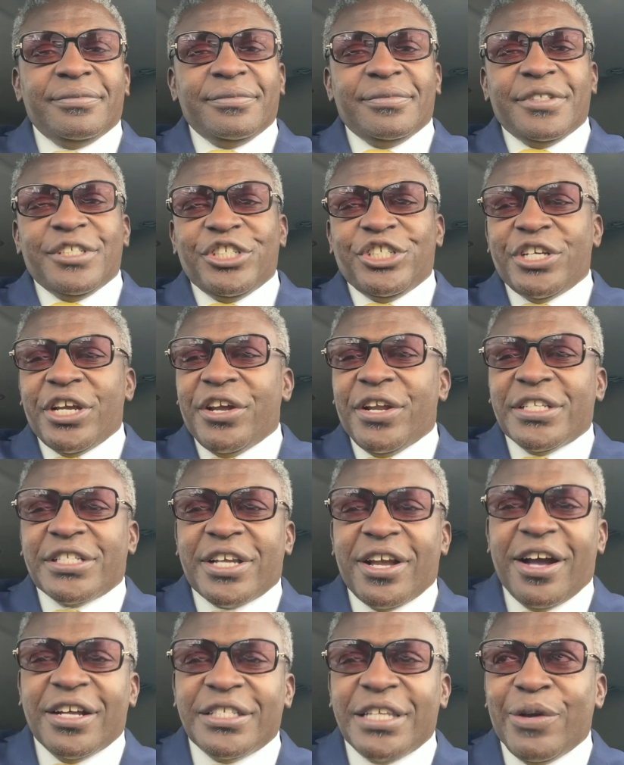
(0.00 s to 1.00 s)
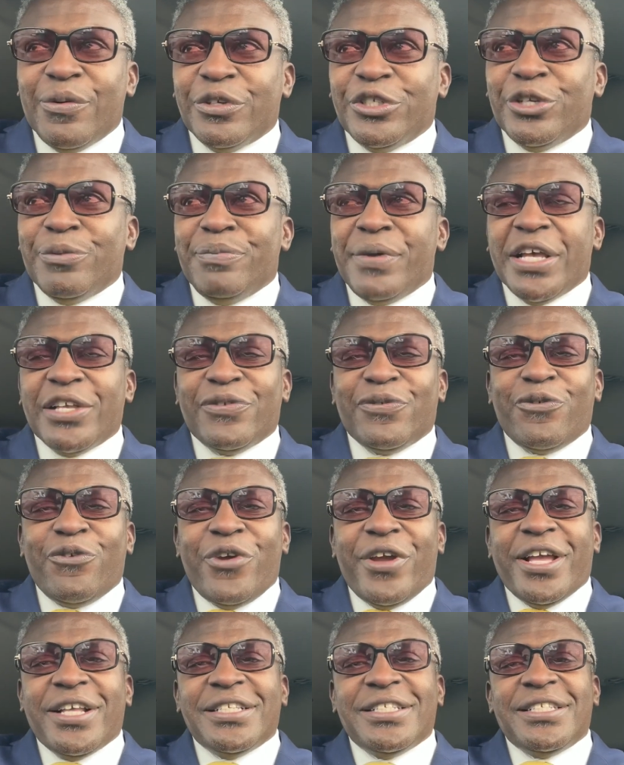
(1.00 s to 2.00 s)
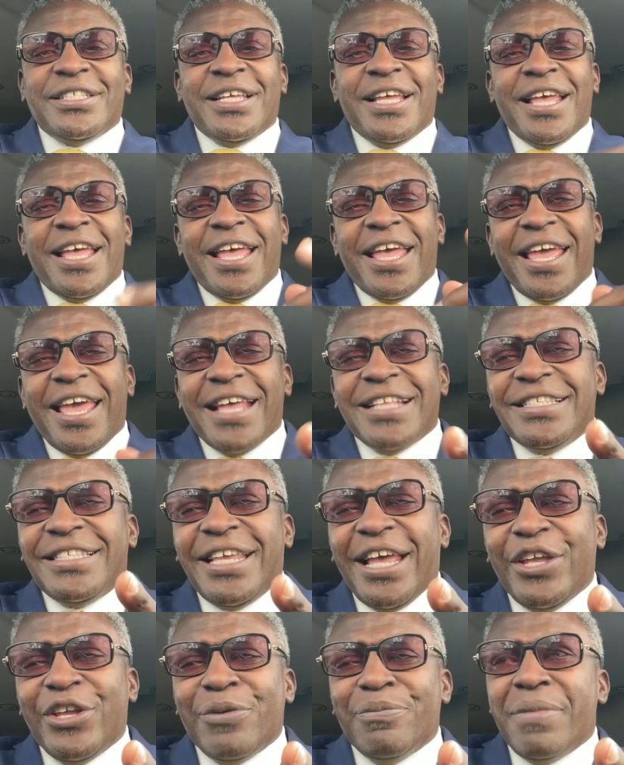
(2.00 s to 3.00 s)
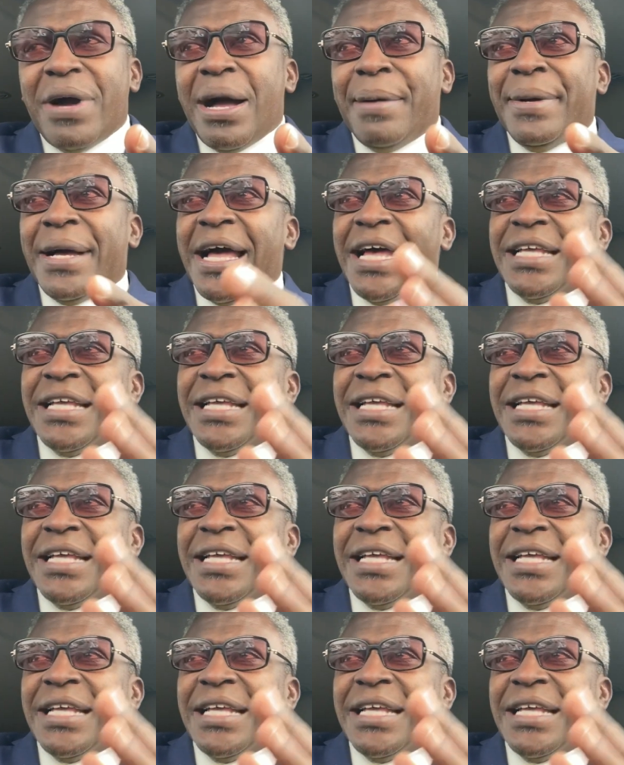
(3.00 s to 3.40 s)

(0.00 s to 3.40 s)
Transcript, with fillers: share this content with your best friends and tell your mama i